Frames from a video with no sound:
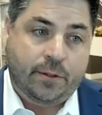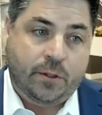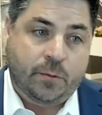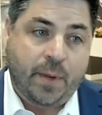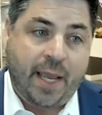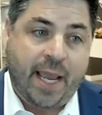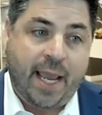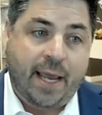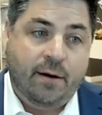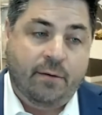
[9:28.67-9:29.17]

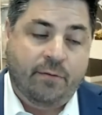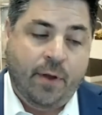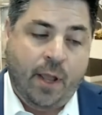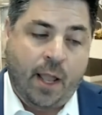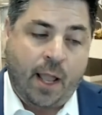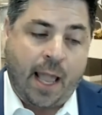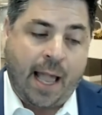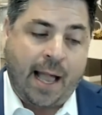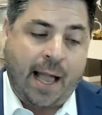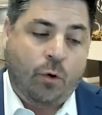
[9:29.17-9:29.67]
span of
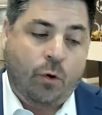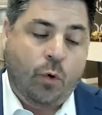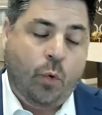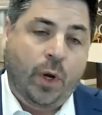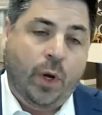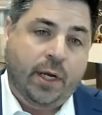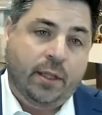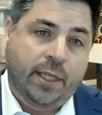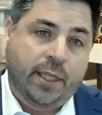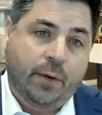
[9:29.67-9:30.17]
how
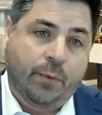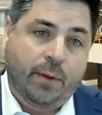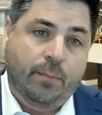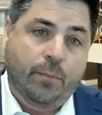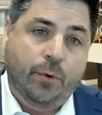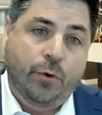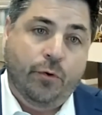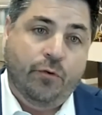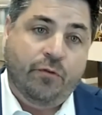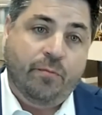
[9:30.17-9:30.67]
quickly we
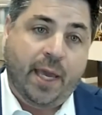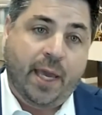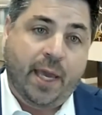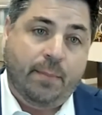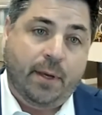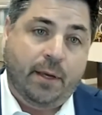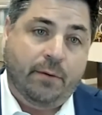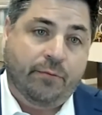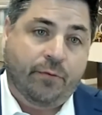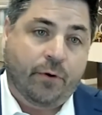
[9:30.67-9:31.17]
move
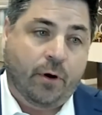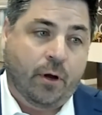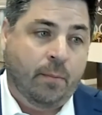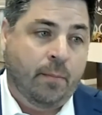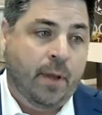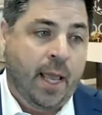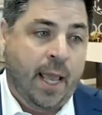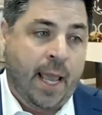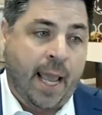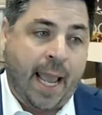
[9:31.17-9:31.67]
maybe from